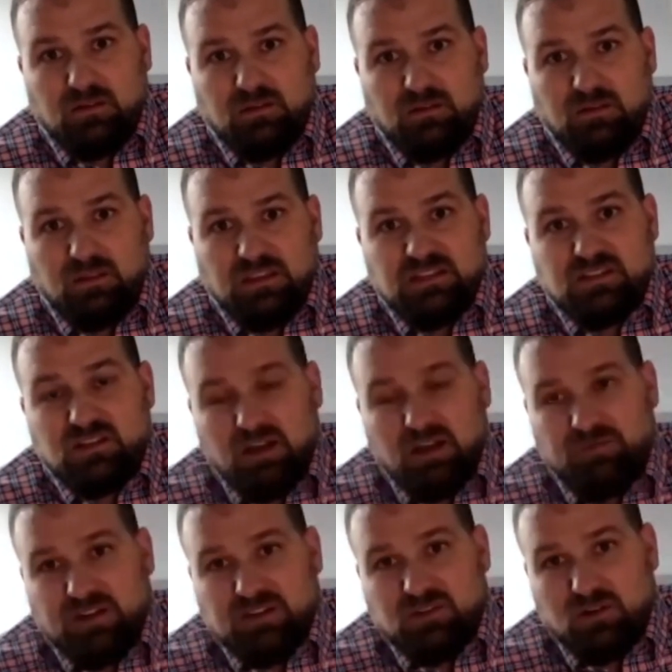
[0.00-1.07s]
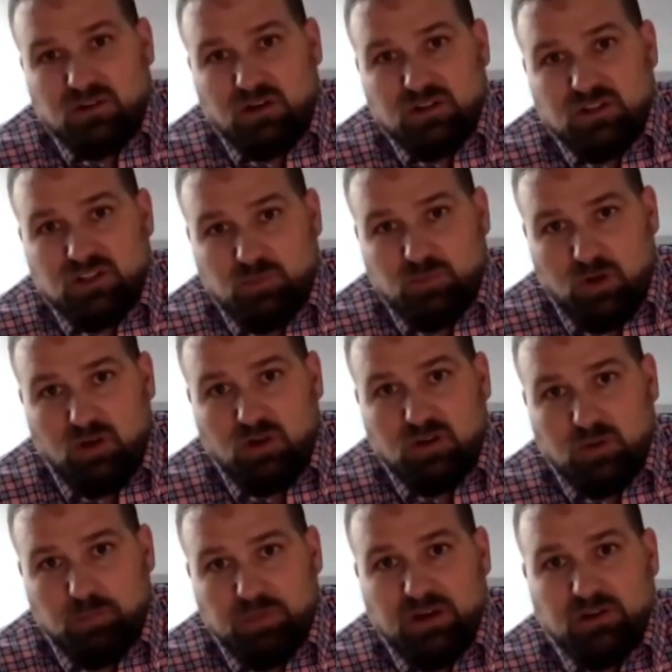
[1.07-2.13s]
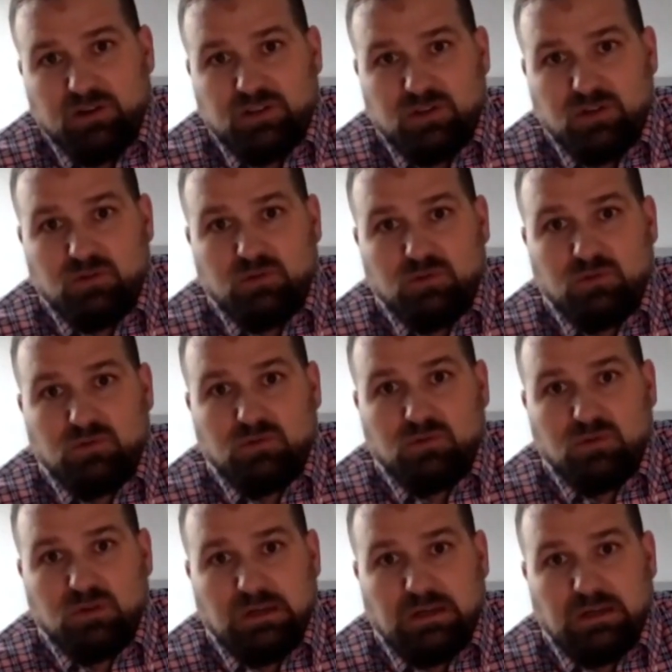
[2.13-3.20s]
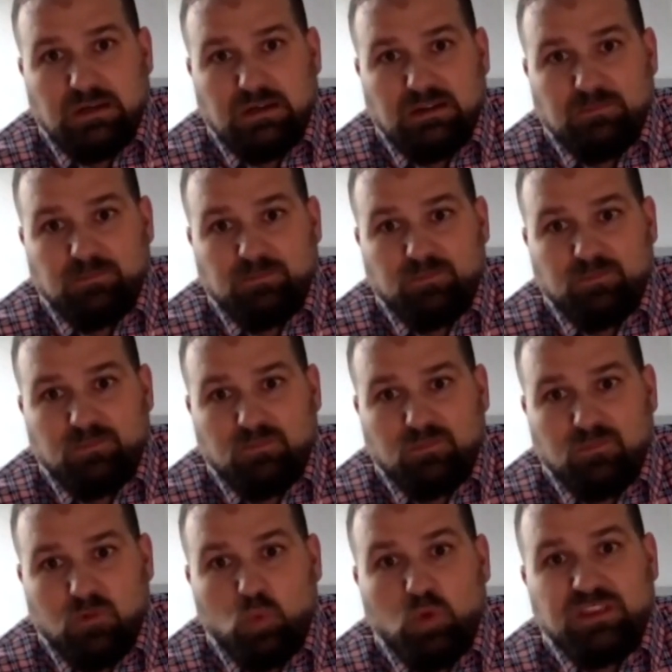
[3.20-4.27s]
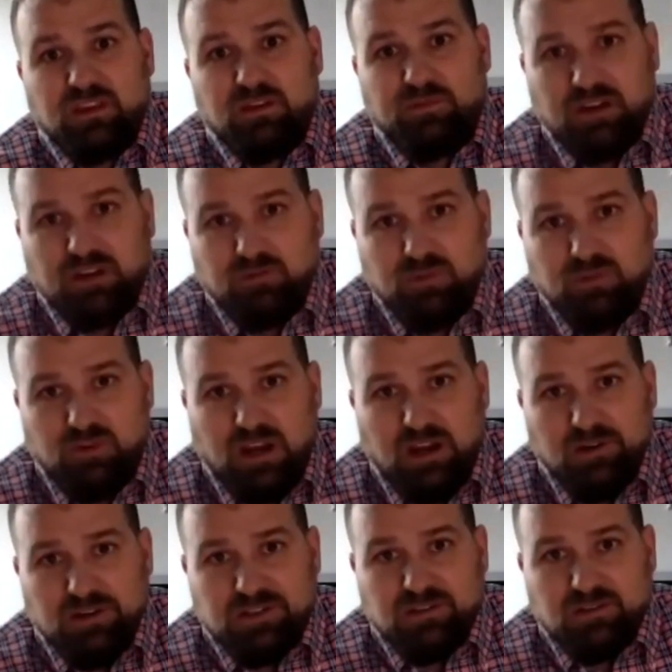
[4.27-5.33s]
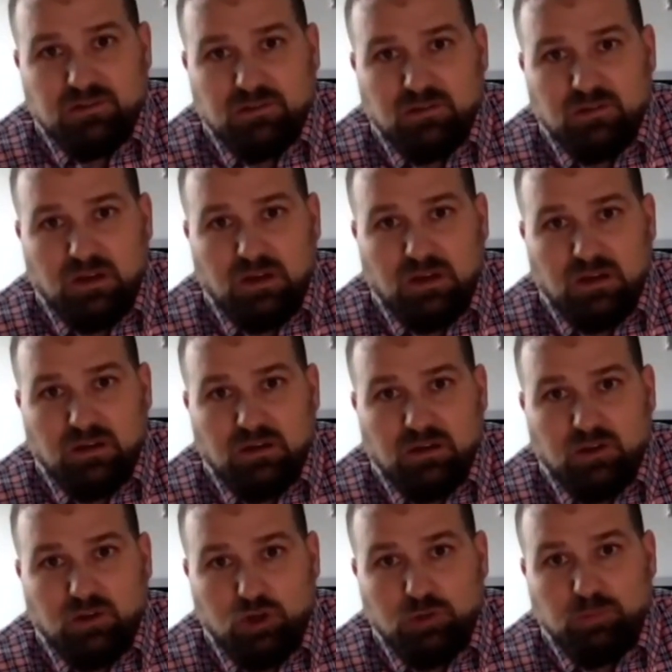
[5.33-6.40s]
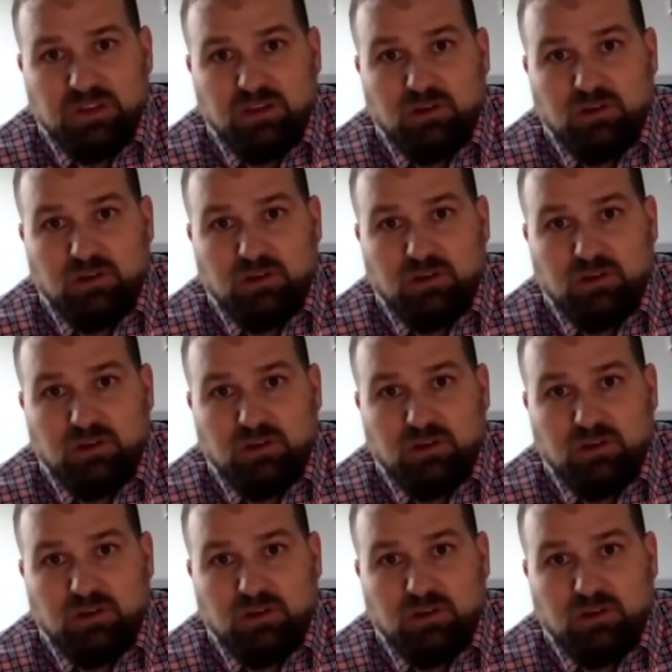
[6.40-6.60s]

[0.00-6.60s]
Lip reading: these side effects are small compared to what the effect of the virus could be.